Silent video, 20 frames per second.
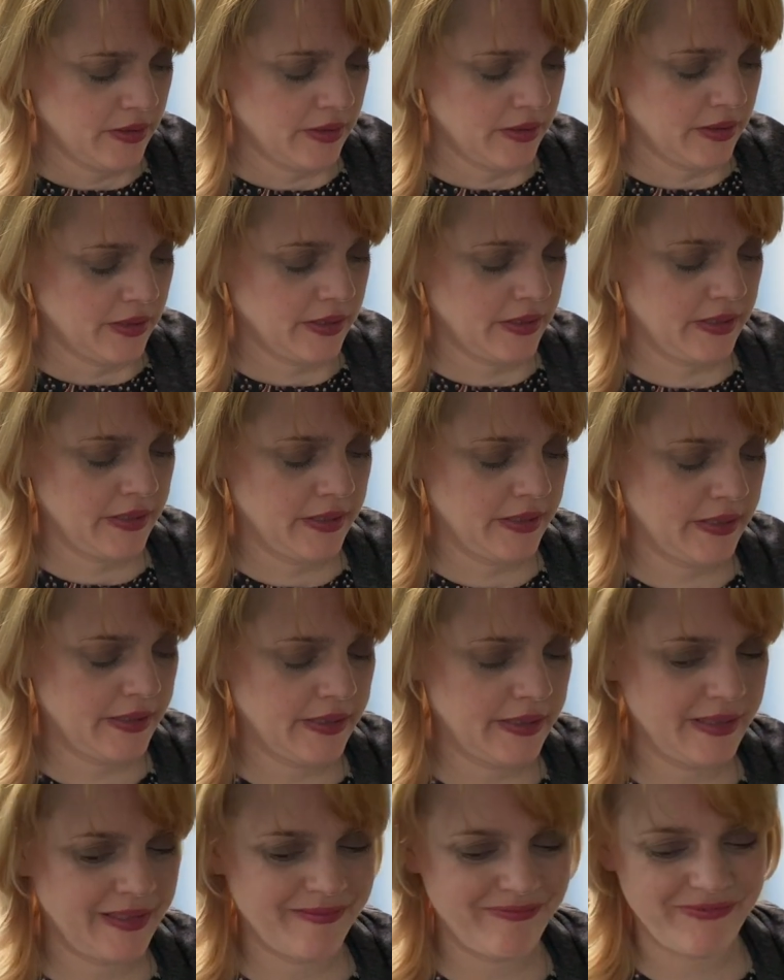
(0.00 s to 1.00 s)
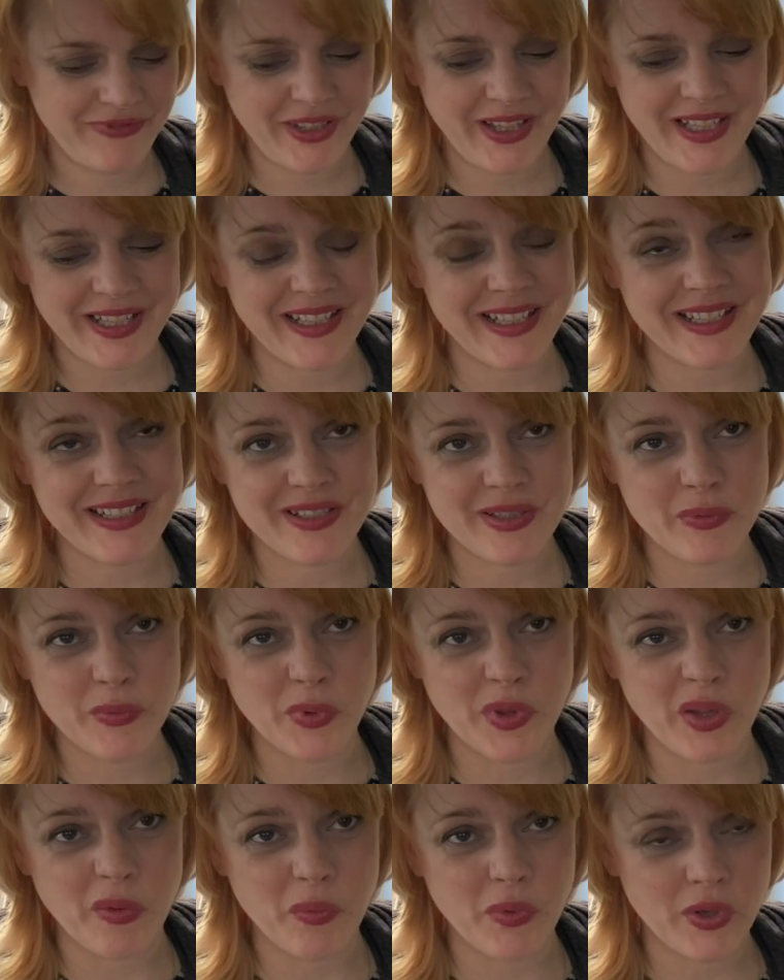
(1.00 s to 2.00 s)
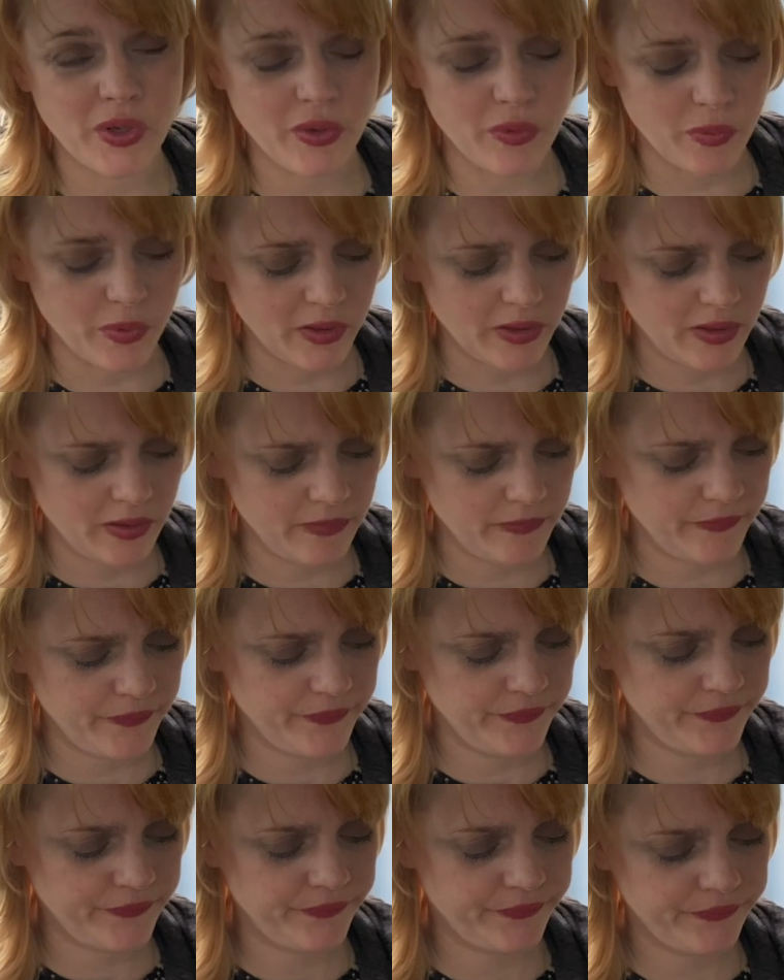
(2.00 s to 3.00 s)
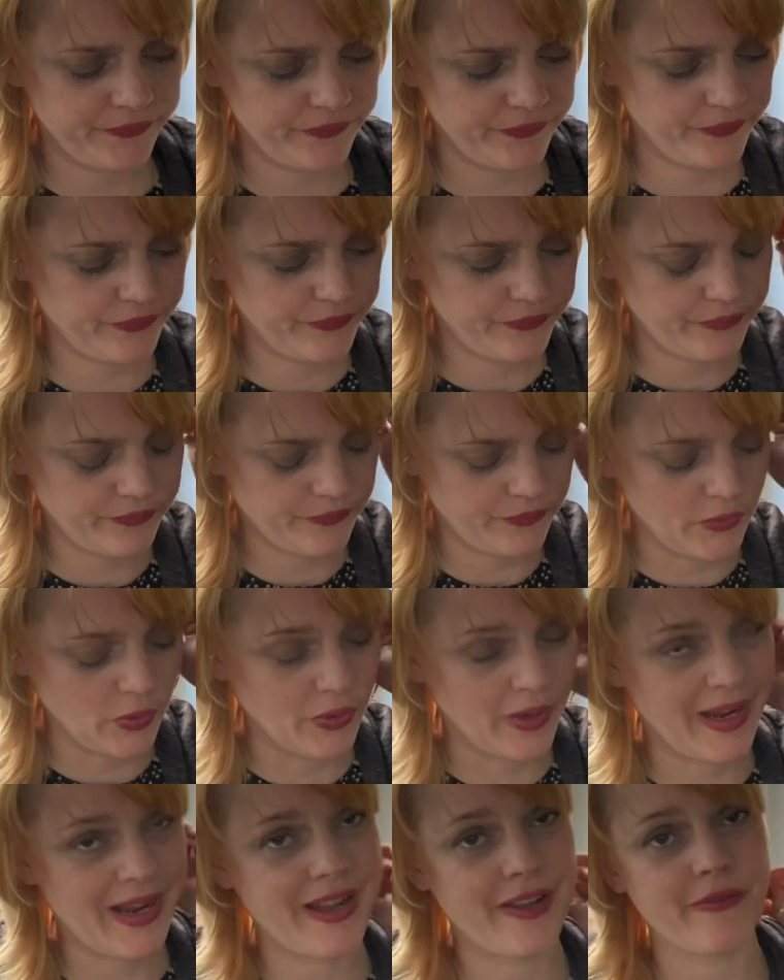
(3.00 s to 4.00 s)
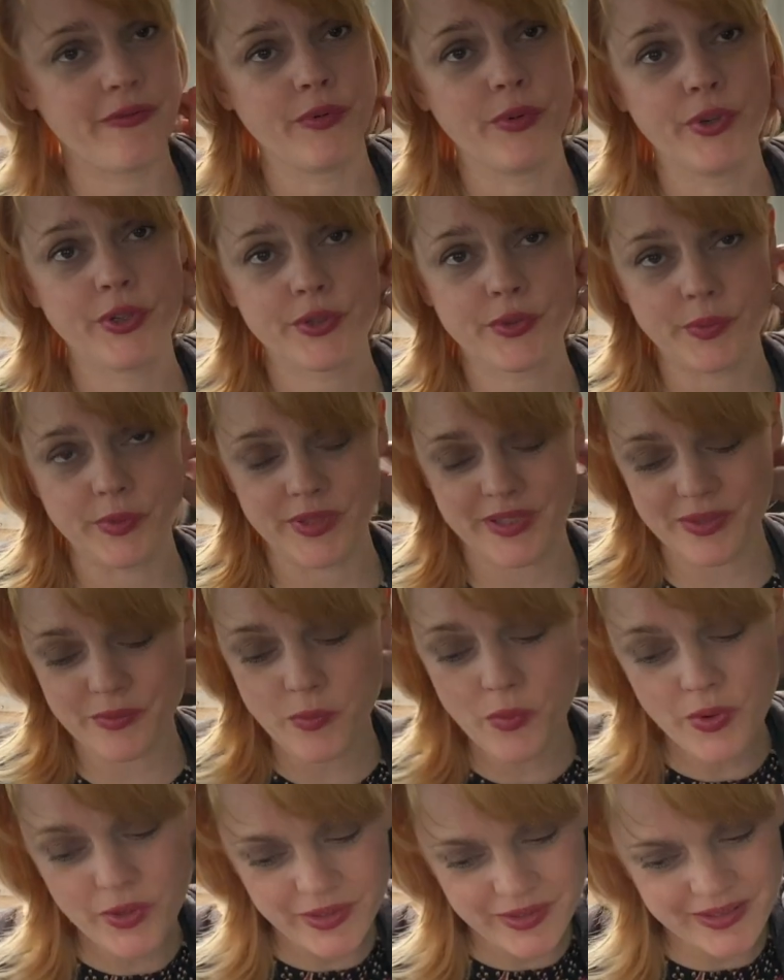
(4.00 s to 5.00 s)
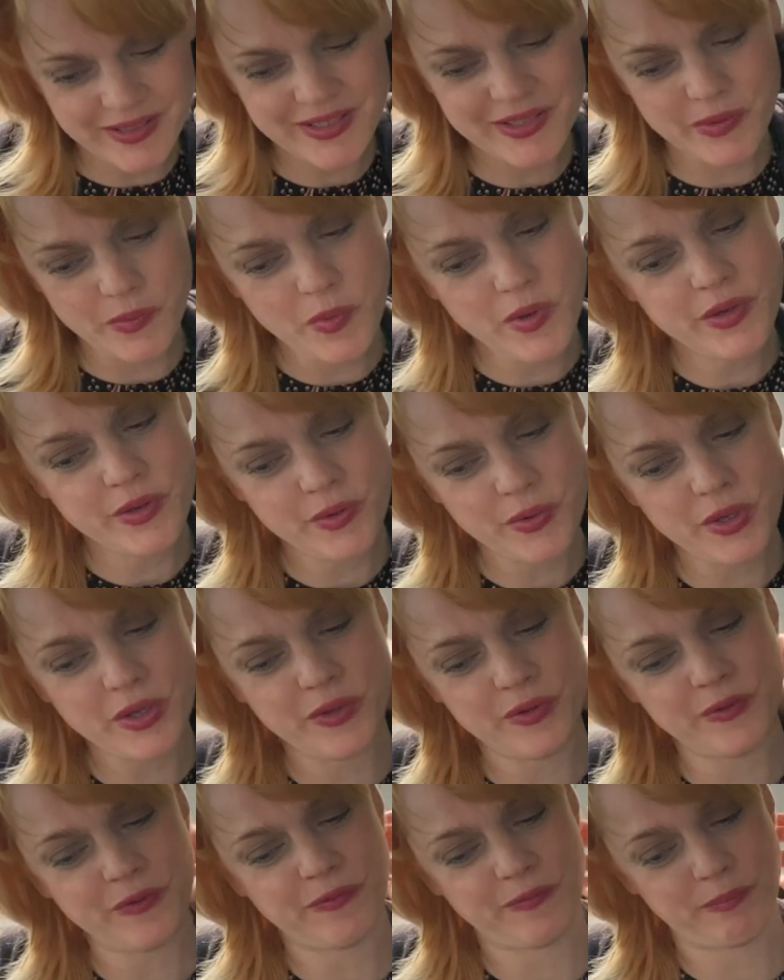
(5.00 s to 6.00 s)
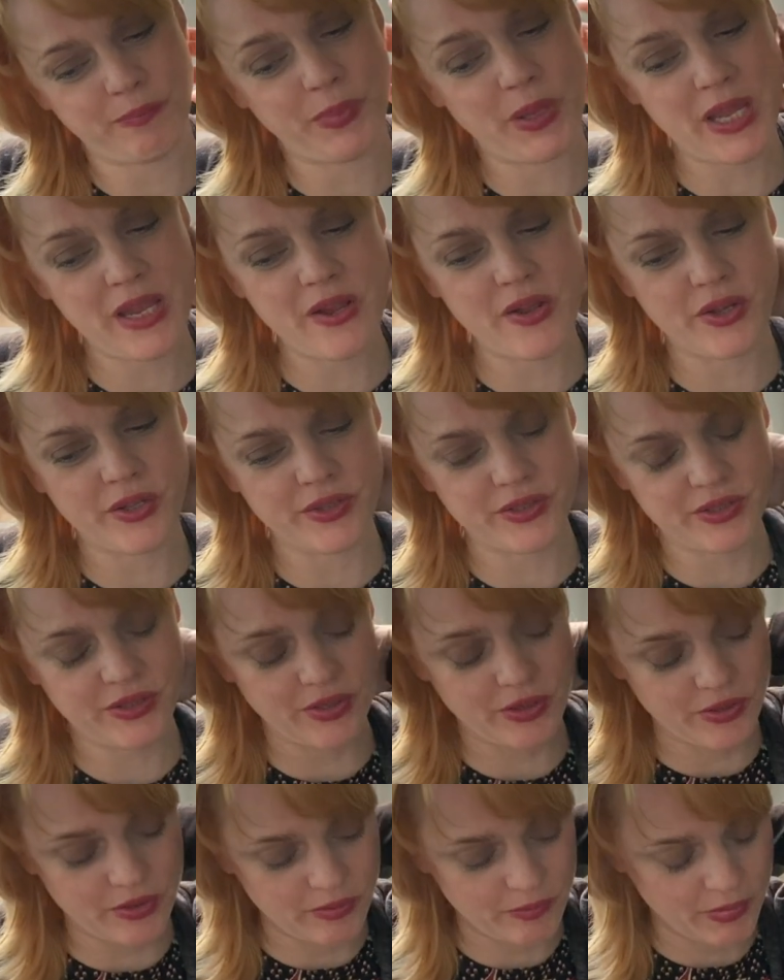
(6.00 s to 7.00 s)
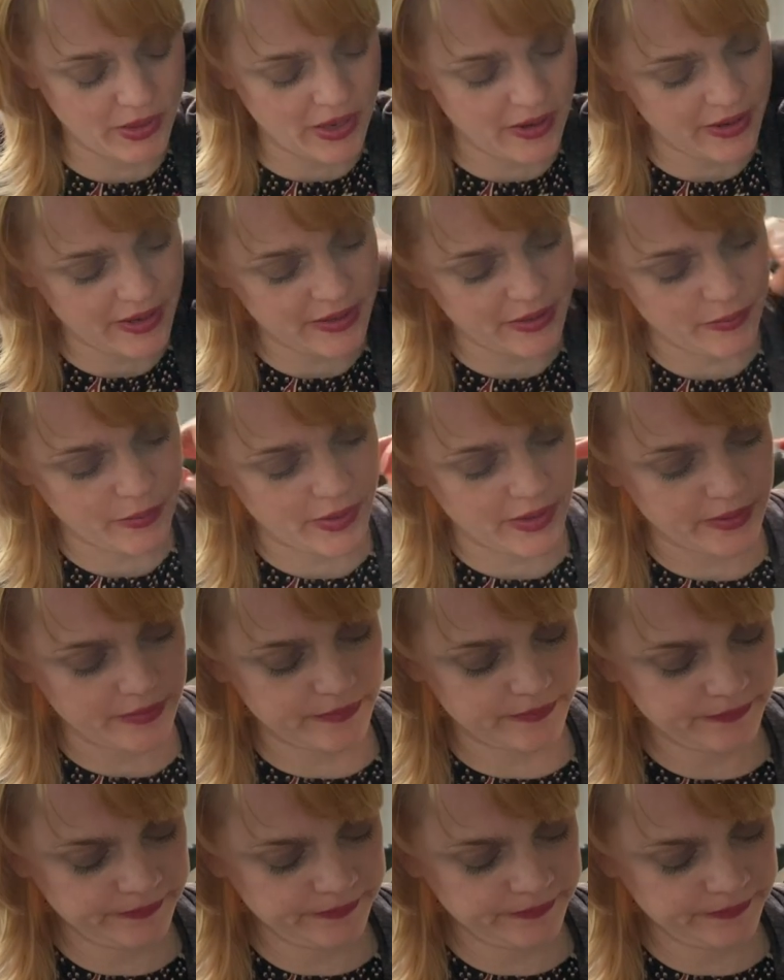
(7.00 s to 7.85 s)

I feel like it is someone they work with. Or have worked with. Someone who you've been concerned about anyway.